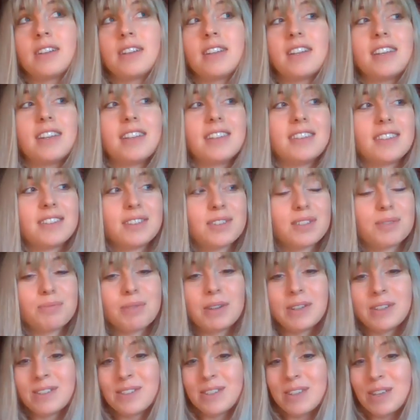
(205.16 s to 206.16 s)
And this
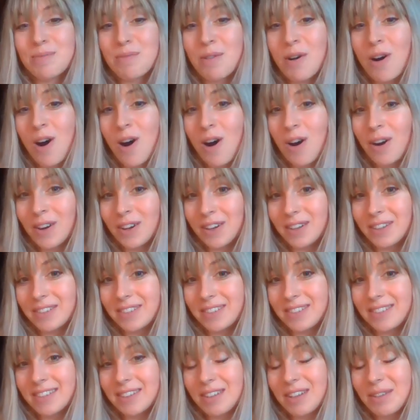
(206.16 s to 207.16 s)
might seem
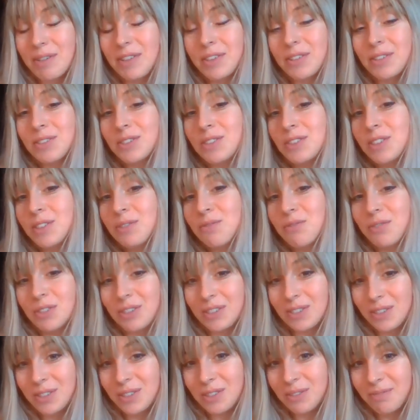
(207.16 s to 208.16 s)
hard, and there's a
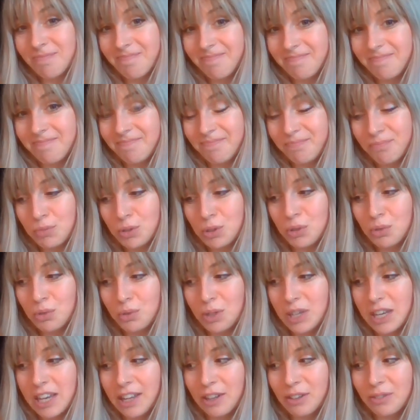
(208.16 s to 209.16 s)
difference
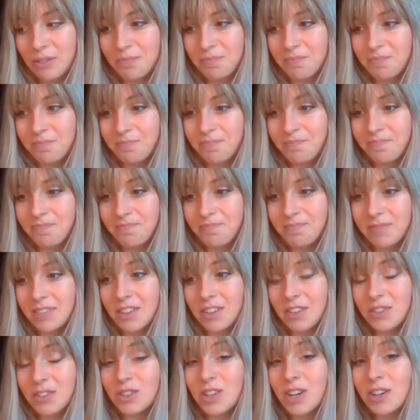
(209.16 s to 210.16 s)
between
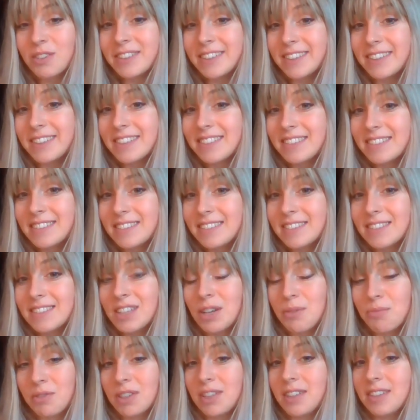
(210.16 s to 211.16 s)
loving
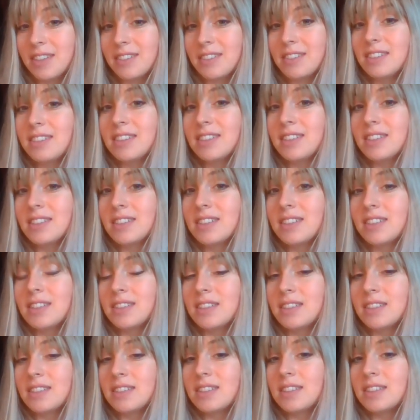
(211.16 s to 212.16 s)
something
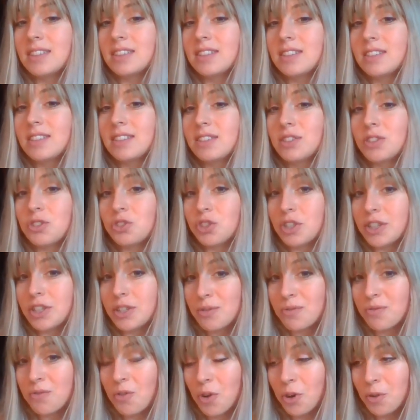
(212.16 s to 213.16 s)
to
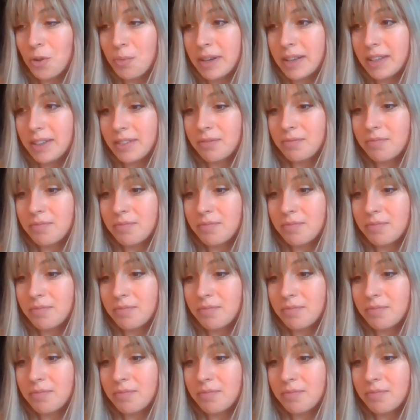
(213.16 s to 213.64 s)
transform it.